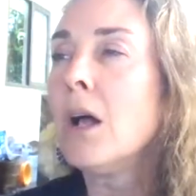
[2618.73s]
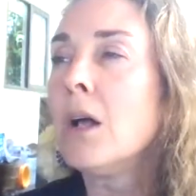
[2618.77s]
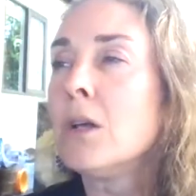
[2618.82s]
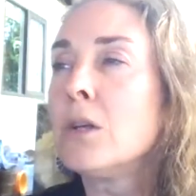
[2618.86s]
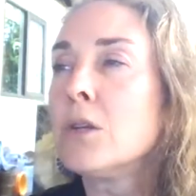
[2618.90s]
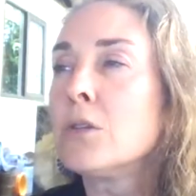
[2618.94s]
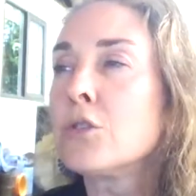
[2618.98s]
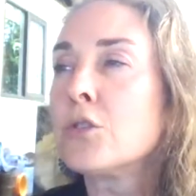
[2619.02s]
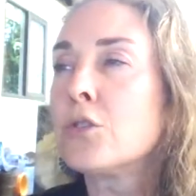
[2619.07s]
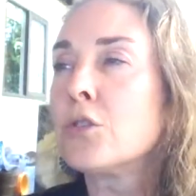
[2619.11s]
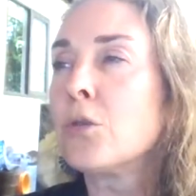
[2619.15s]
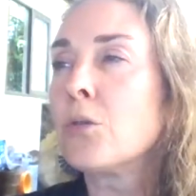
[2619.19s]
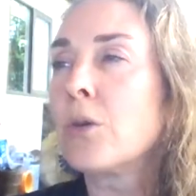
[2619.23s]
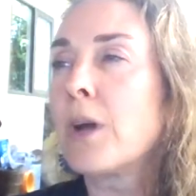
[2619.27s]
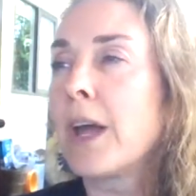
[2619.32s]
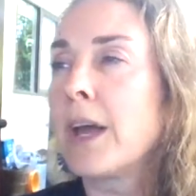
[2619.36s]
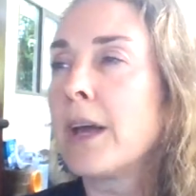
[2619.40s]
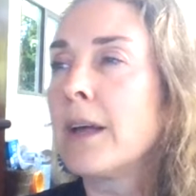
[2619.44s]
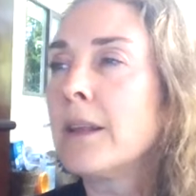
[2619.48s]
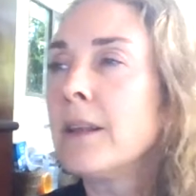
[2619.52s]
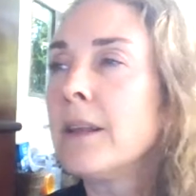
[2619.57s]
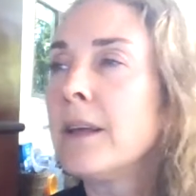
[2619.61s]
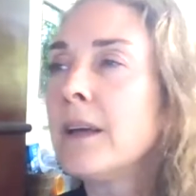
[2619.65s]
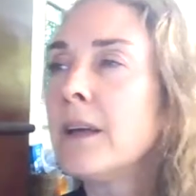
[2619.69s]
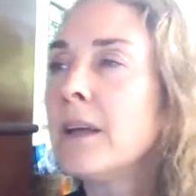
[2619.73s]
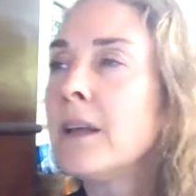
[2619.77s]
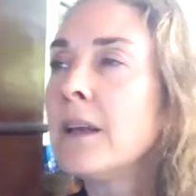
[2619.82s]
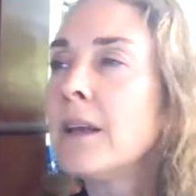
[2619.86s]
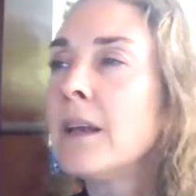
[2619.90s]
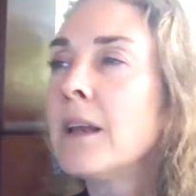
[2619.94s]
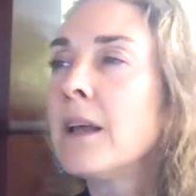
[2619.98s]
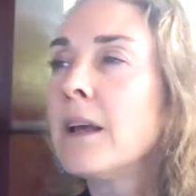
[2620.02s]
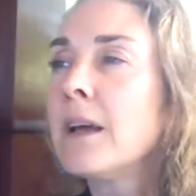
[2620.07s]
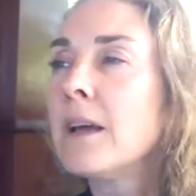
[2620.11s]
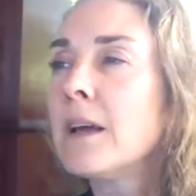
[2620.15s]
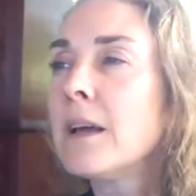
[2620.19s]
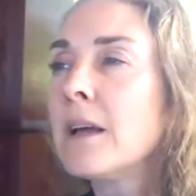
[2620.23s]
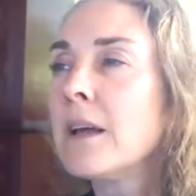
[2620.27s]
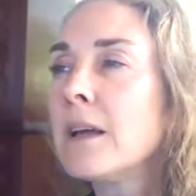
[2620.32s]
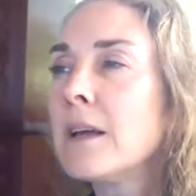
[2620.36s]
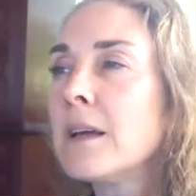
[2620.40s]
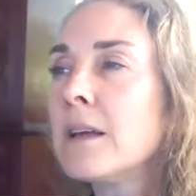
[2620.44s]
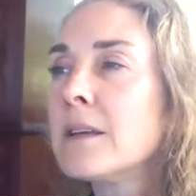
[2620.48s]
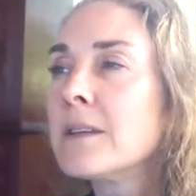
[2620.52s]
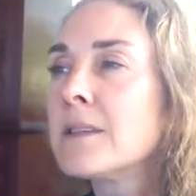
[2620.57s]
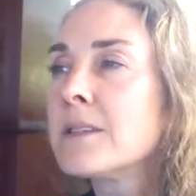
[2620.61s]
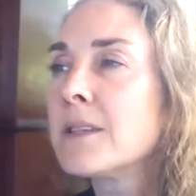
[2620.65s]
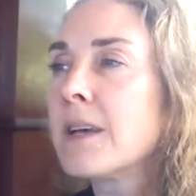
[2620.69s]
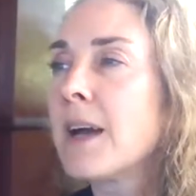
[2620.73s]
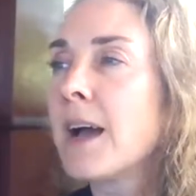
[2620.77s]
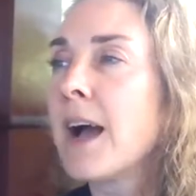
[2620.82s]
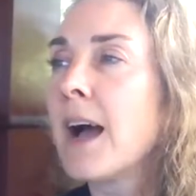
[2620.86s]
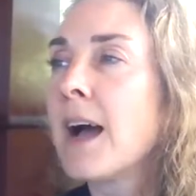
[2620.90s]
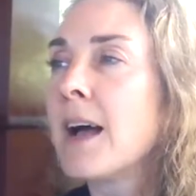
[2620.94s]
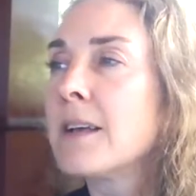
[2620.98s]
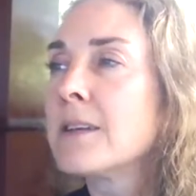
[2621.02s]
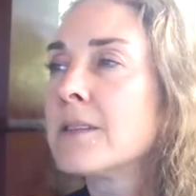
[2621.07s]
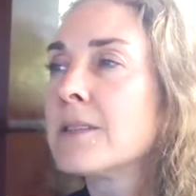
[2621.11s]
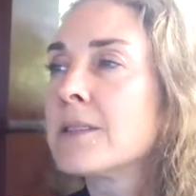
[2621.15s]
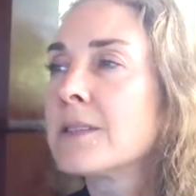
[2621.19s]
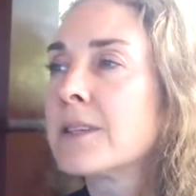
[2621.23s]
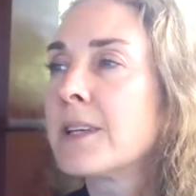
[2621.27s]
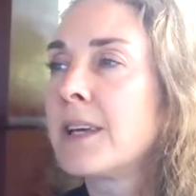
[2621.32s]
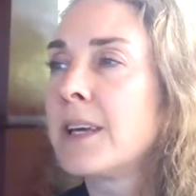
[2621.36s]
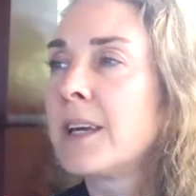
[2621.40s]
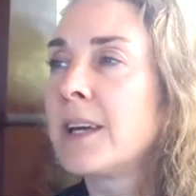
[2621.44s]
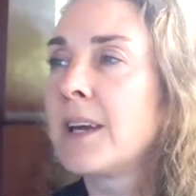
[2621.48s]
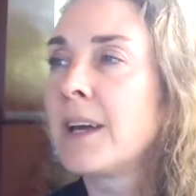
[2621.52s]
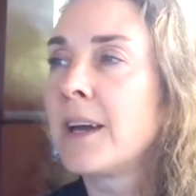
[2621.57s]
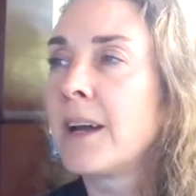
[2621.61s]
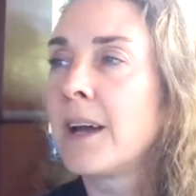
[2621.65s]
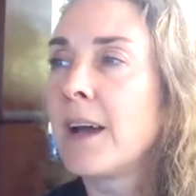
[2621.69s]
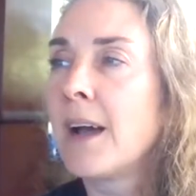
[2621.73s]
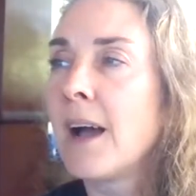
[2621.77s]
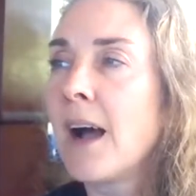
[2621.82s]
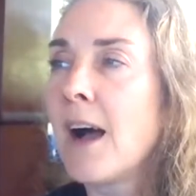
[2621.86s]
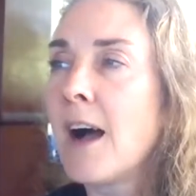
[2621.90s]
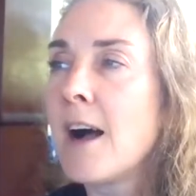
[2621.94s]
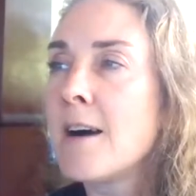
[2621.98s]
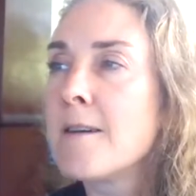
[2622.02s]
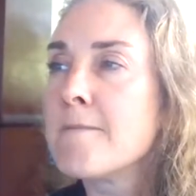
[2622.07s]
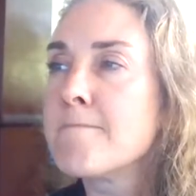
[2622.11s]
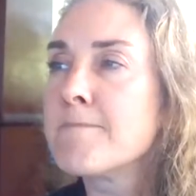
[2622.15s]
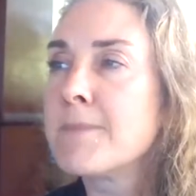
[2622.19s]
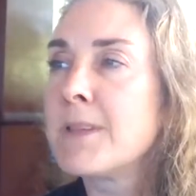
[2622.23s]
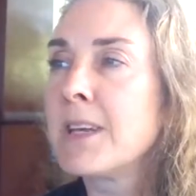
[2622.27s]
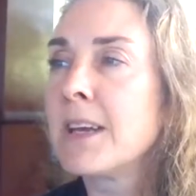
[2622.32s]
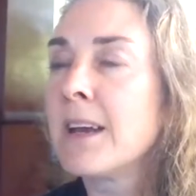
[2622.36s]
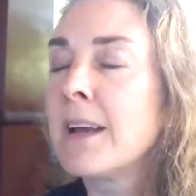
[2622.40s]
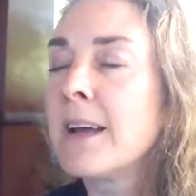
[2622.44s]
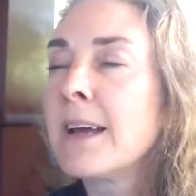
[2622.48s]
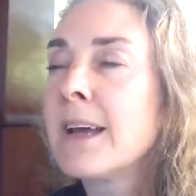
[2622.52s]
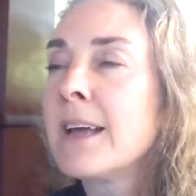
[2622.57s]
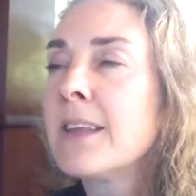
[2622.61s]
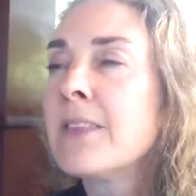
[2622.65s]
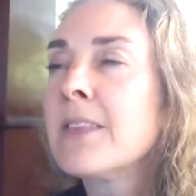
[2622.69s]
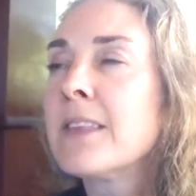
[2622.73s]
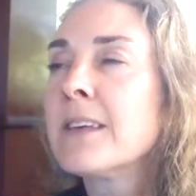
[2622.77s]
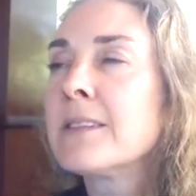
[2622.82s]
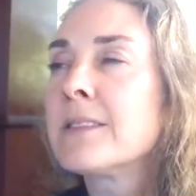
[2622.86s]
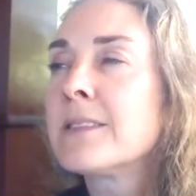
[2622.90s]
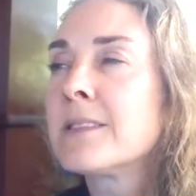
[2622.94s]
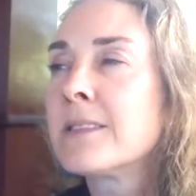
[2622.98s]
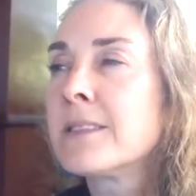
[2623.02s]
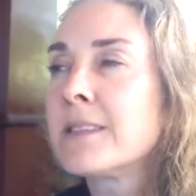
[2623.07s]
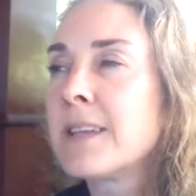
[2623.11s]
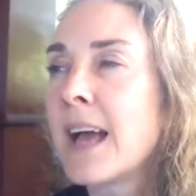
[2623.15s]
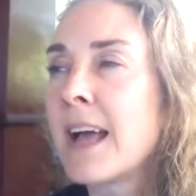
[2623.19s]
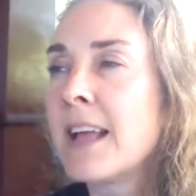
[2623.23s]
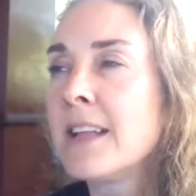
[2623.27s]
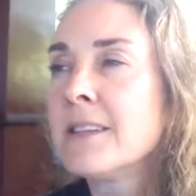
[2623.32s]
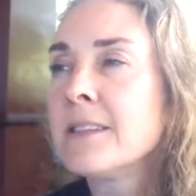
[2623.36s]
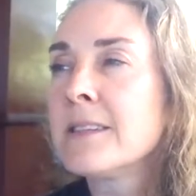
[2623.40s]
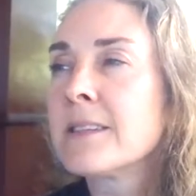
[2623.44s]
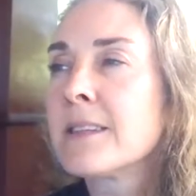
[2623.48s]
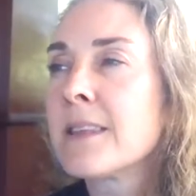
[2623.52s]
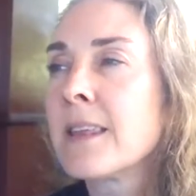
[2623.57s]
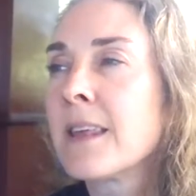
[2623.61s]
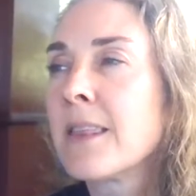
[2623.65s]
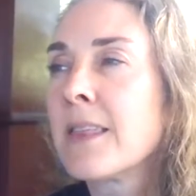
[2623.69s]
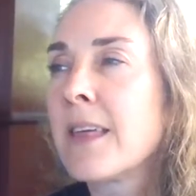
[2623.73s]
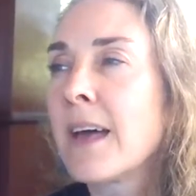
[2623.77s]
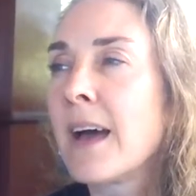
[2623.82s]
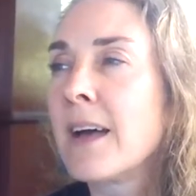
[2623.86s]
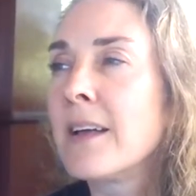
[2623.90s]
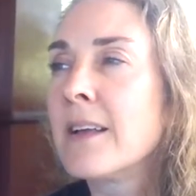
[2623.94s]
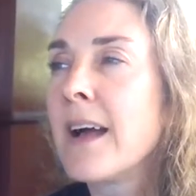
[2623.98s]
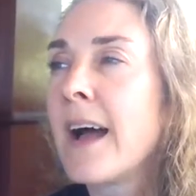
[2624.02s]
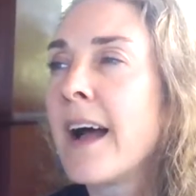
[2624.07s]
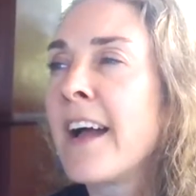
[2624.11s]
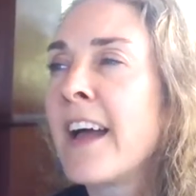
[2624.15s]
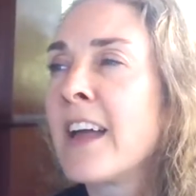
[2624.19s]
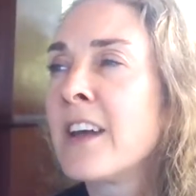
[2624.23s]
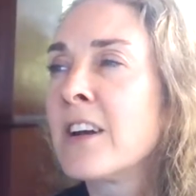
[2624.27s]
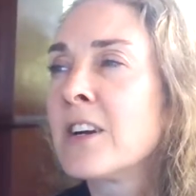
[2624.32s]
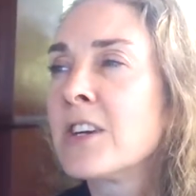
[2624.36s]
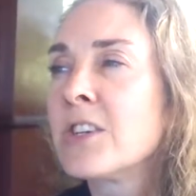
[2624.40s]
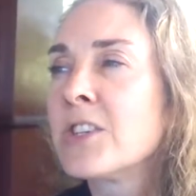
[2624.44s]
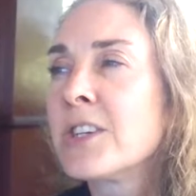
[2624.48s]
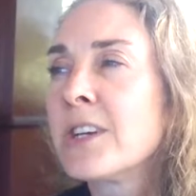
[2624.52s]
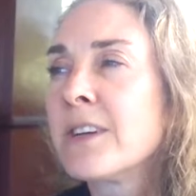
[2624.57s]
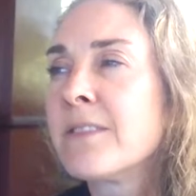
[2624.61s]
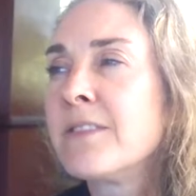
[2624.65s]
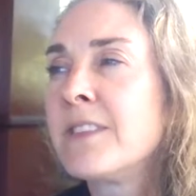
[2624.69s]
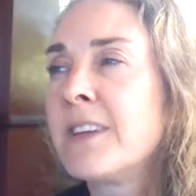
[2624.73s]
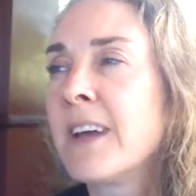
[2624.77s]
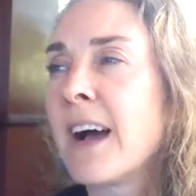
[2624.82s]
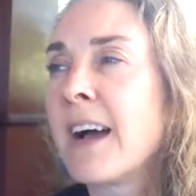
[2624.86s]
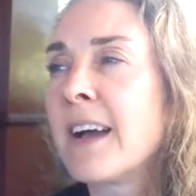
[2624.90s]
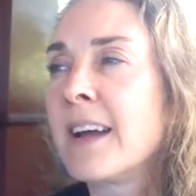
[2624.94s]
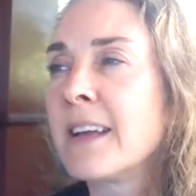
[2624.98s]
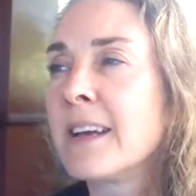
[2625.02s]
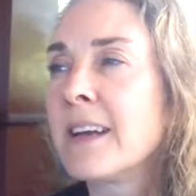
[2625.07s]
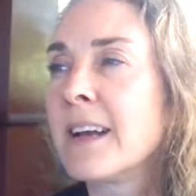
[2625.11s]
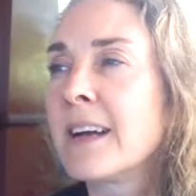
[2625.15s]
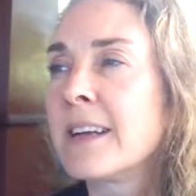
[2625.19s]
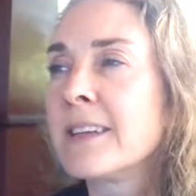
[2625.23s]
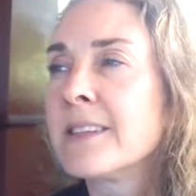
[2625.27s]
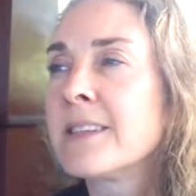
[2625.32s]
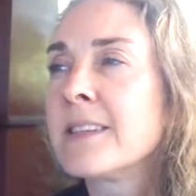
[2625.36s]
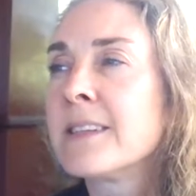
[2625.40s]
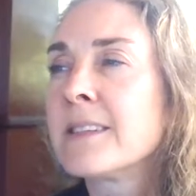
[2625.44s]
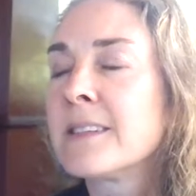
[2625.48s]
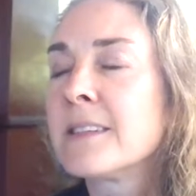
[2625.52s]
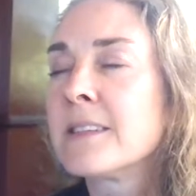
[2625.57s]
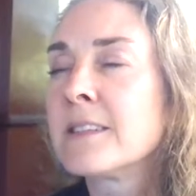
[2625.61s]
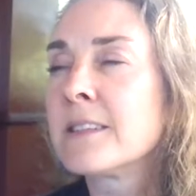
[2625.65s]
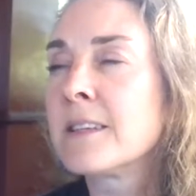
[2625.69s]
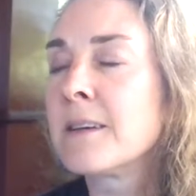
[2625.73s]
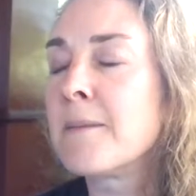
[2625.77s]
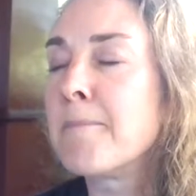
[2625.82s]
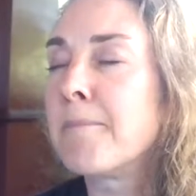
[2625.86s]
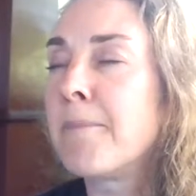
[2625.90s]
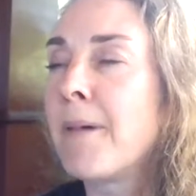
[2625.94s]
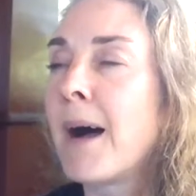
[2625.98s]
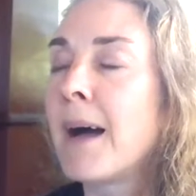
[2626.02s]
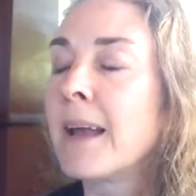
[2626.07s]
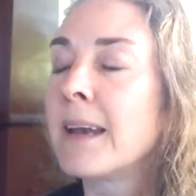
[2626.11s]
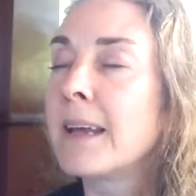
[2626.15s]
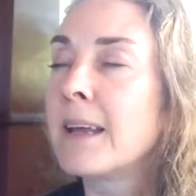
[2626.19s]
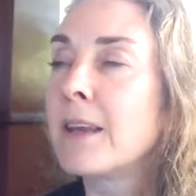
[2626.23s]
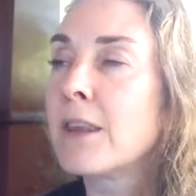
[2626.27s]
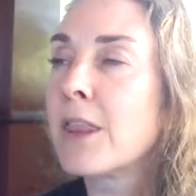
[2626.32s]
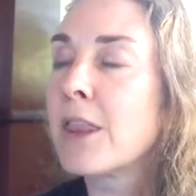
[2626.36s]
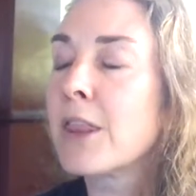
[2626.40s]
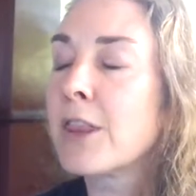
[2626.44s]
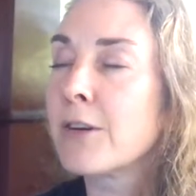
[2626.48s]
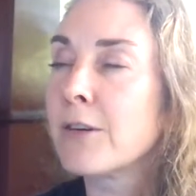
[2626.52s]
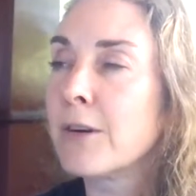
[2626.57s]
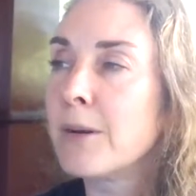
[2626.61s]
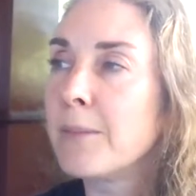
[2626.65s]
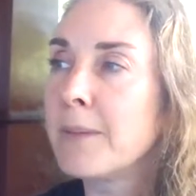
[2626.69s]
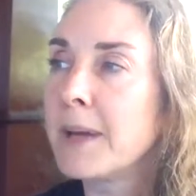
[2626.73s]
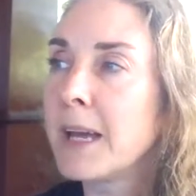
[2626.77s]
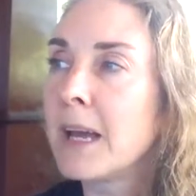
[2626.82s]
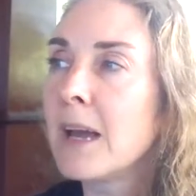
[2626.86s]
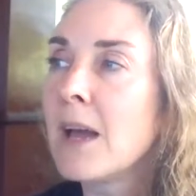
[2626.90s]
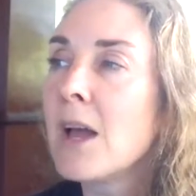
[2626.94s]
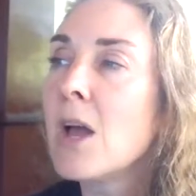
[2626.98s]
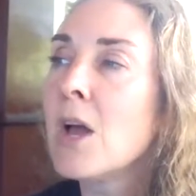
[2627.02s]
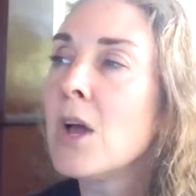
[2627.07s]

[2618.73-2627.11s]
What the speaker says: So Kaylin is asking, did I get the sense that energy of Dionysus is embodied through me?